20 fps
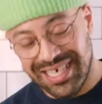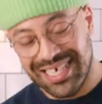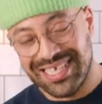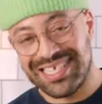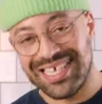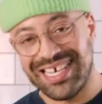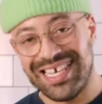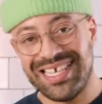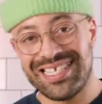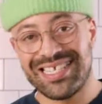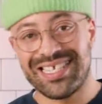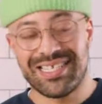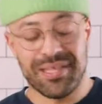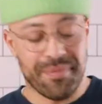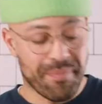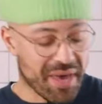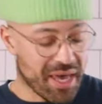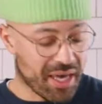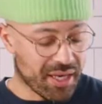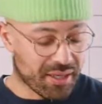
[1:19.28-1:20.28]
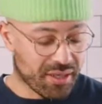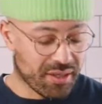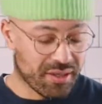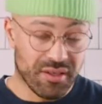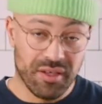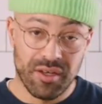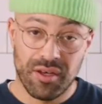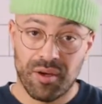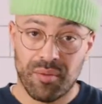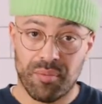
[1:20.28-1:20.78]
it's easy to make
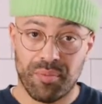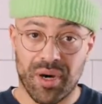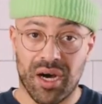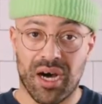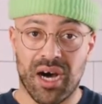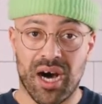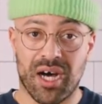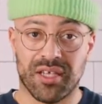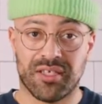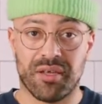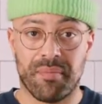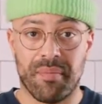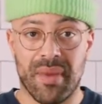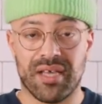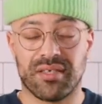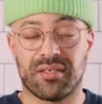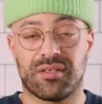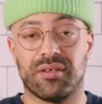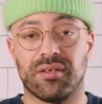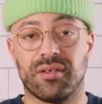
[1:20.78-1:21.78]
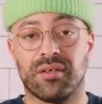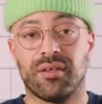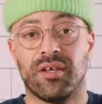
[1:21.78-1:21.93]
but hard to master.